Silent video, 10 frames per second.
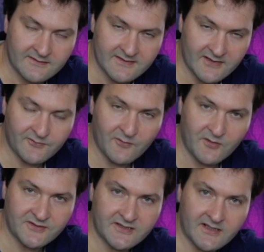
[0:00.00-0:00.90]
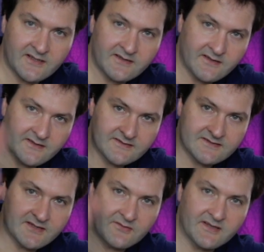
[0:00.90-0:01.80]
Thanks for watching and
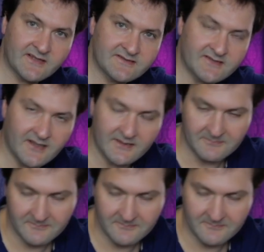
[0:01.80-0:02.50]
see you next time.